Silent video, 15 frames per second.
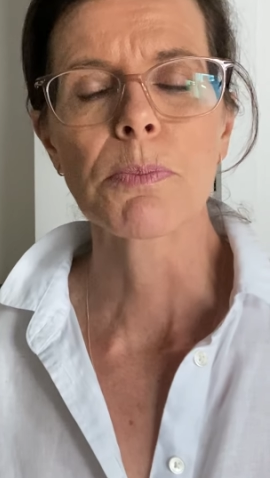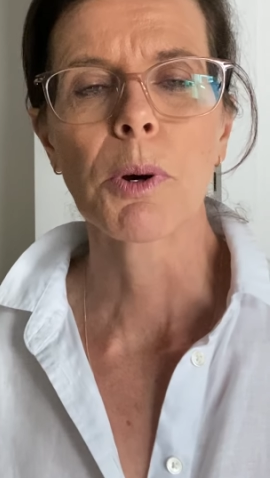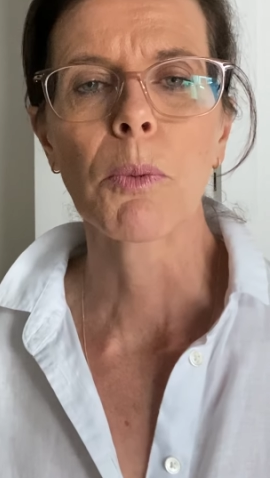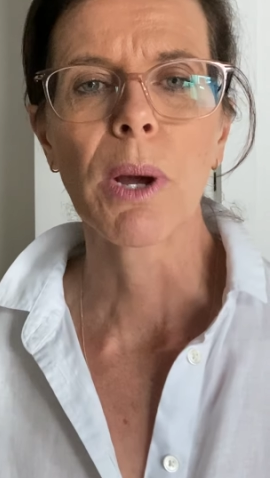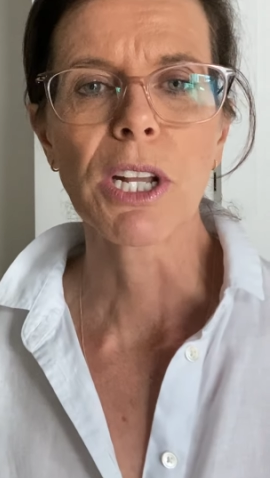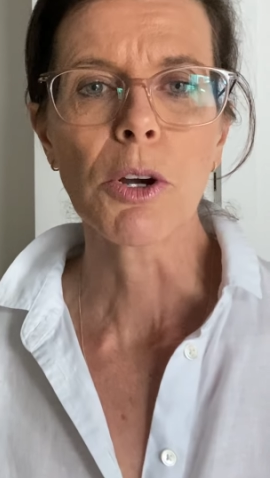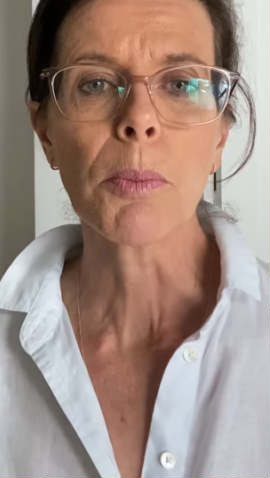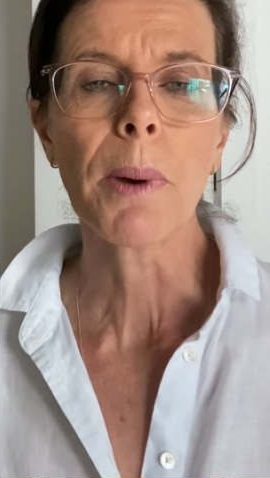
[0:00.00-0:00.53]
but
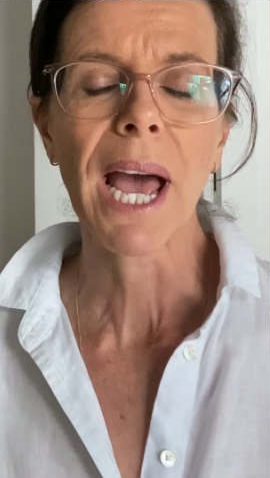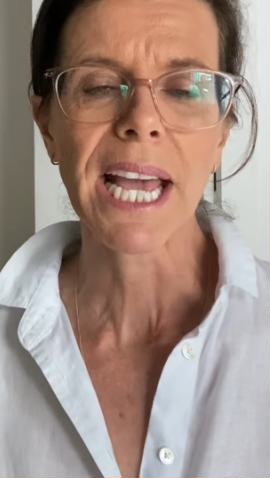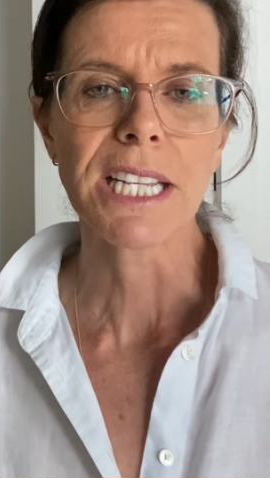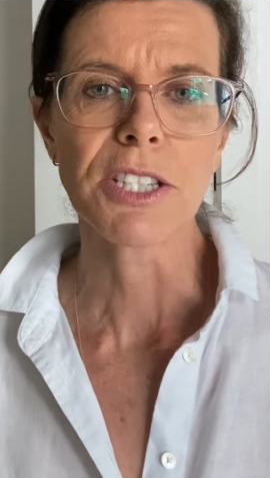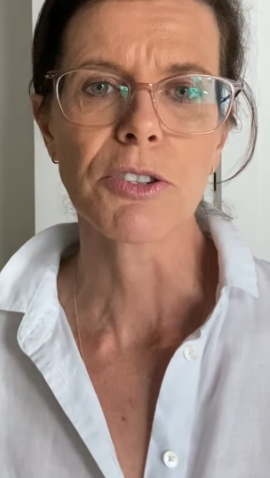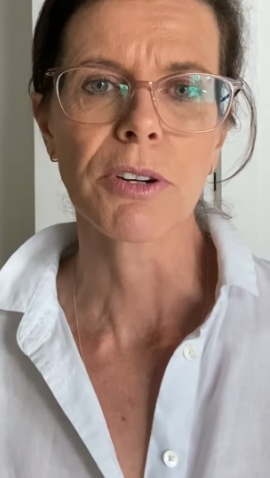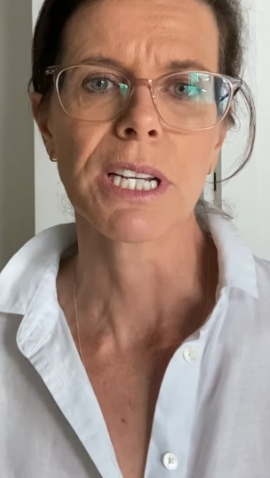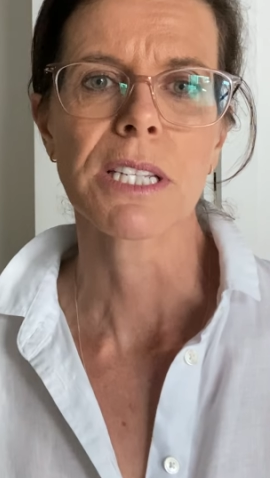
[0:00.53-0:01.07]
when your
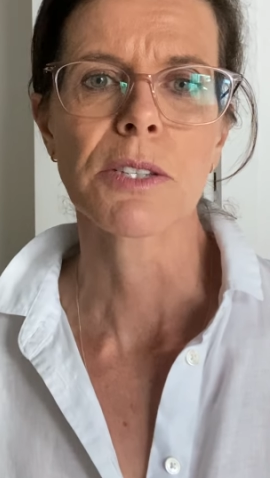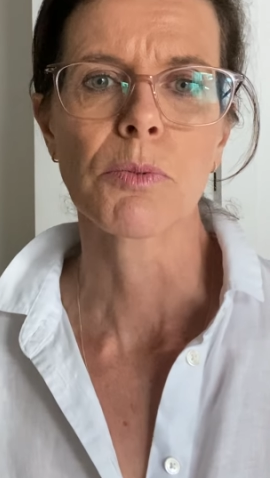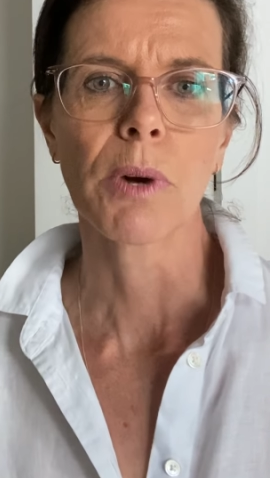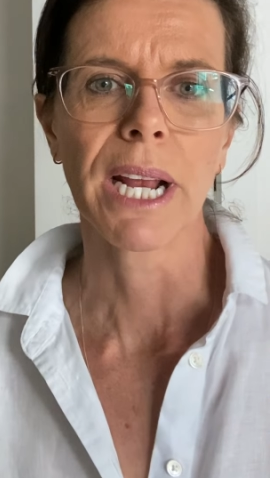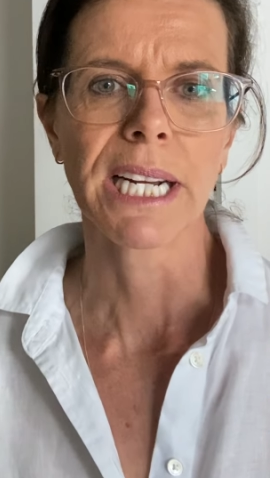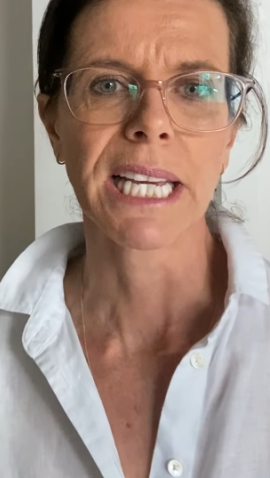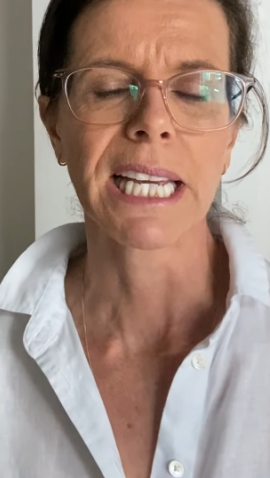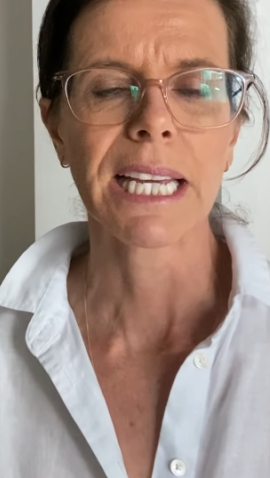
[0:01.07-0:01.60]
pastry is
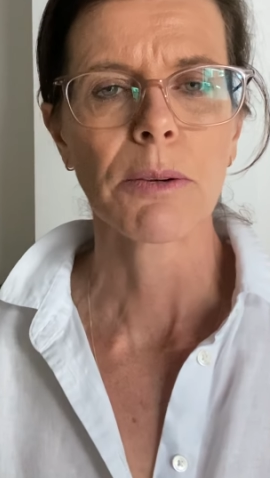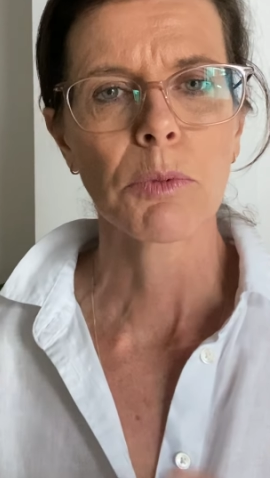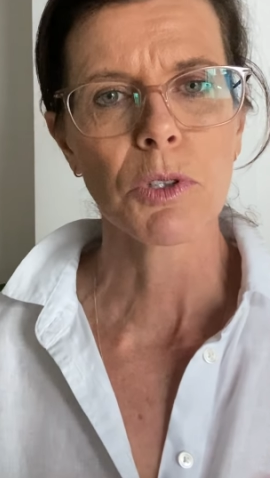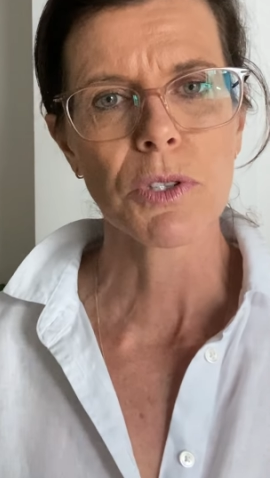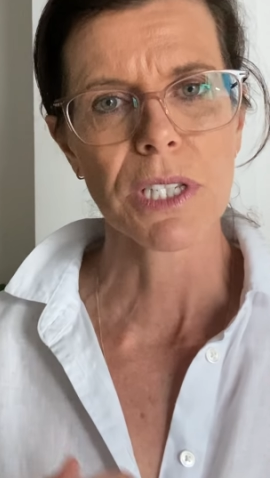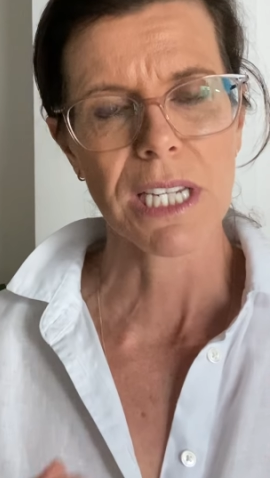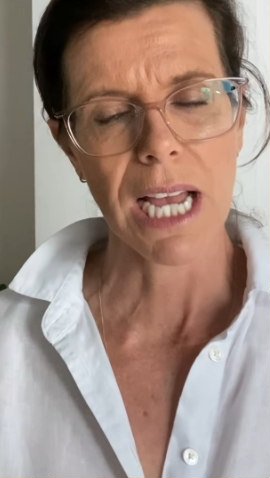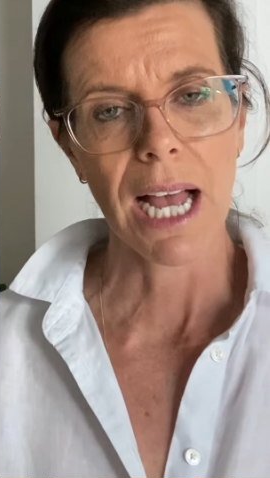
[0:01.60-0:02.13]
ready, it will
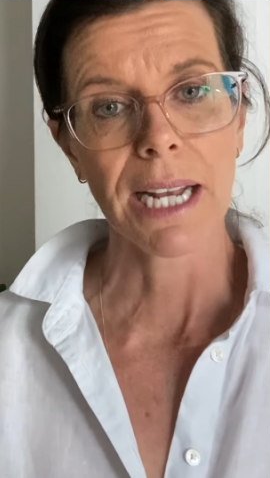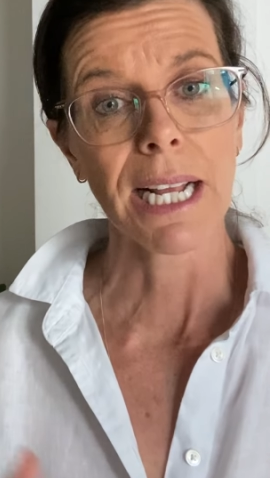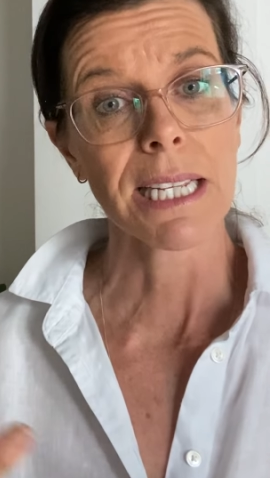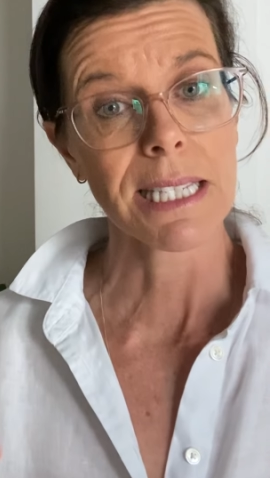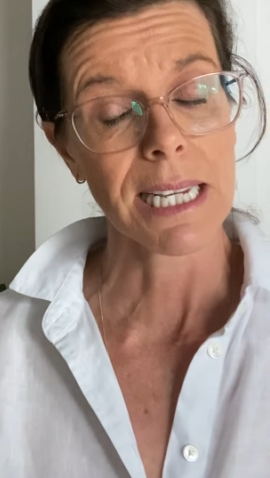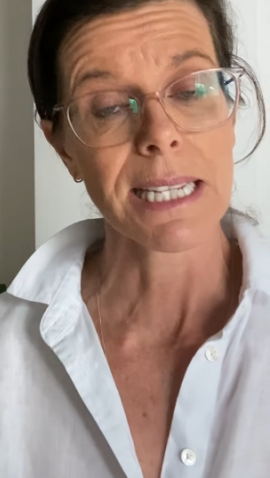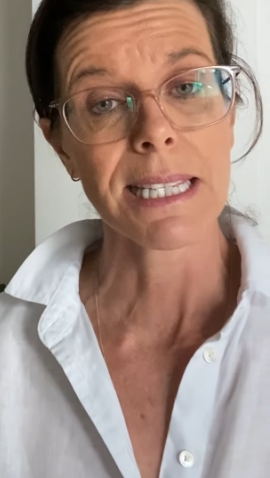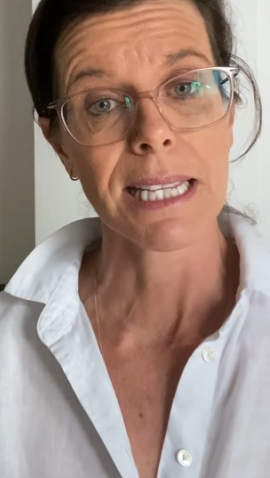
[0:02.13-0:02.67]
start,
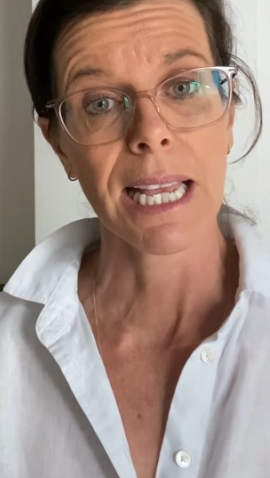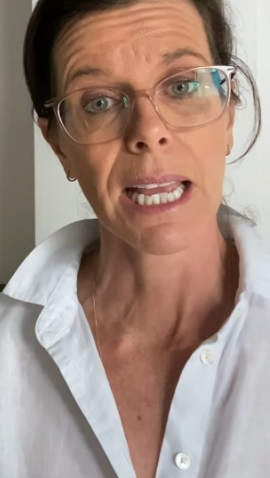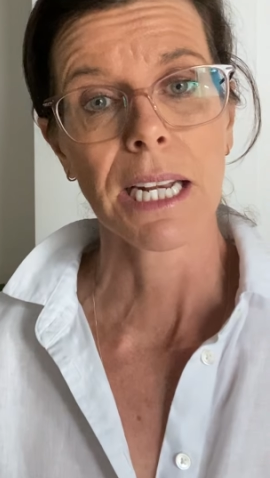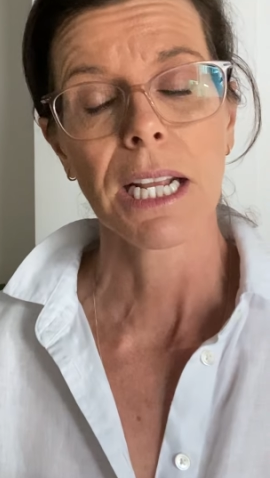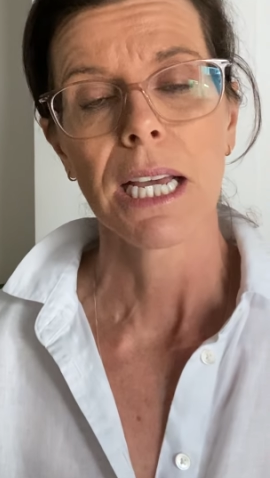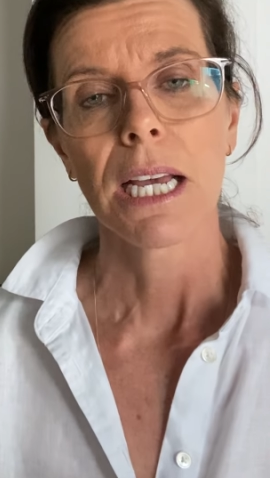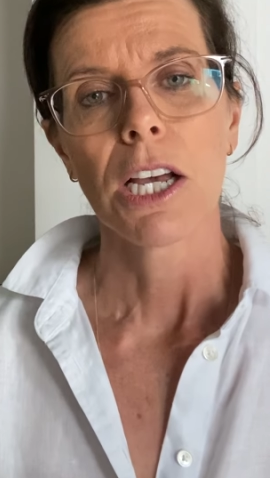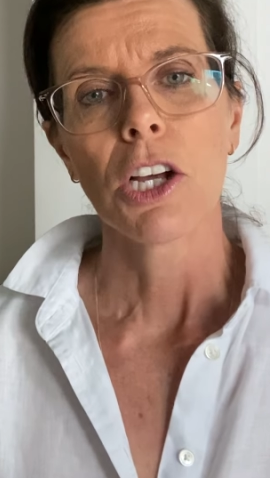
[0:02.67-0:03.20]
as I said,